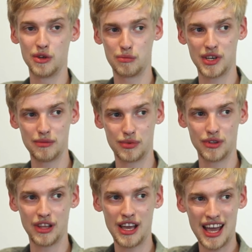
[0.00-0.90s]
yes. new
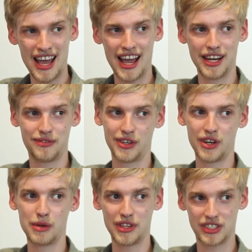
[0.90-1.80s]
people. And if you're
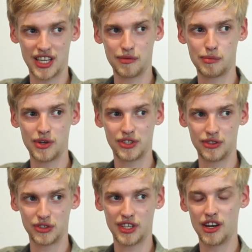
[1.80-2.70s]
going to be the type of person
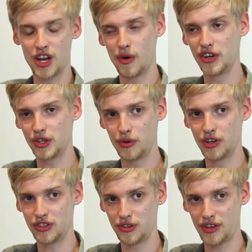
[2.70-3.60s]
who'll say, no, I don't want
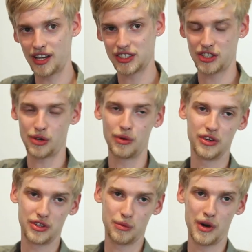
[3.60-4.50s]
to do X, I don't want to do